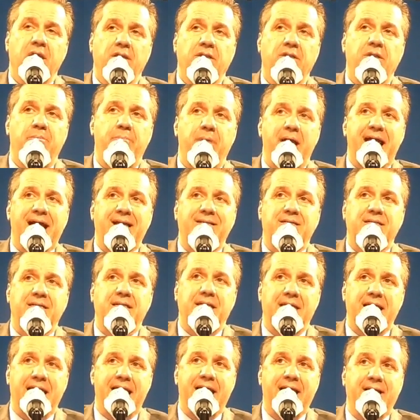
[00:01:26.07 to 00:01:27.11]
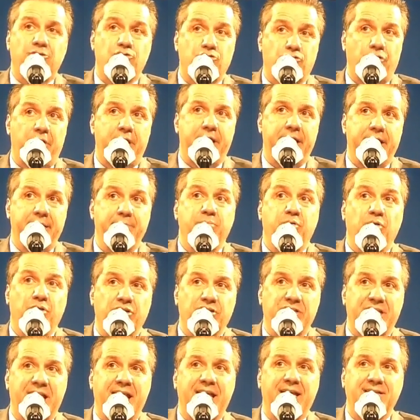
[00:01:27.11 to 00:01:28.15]
The basket he had, Trey put
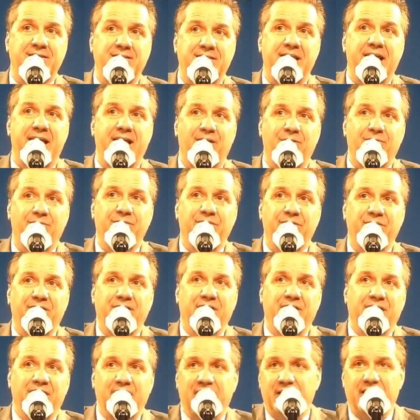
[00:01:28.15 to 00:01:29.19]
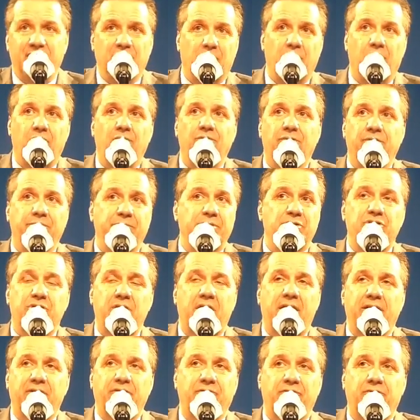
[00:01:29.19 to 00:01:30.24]
his hands down and he lulled him and
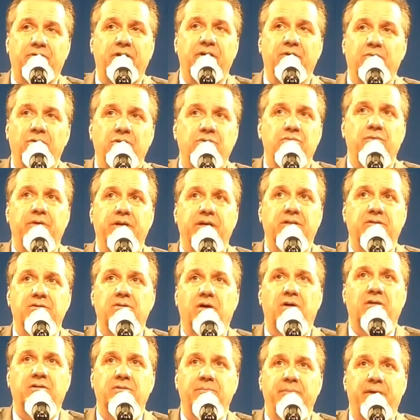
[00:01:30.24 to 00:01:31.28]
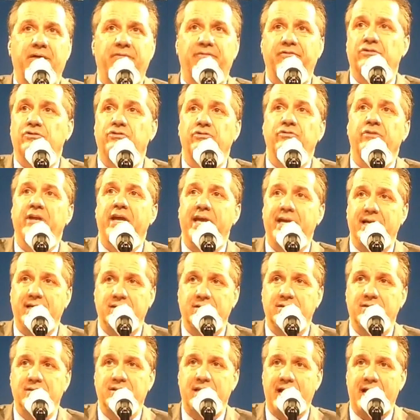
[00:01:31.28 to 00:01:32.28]
shot a three, which we had talked about for two days.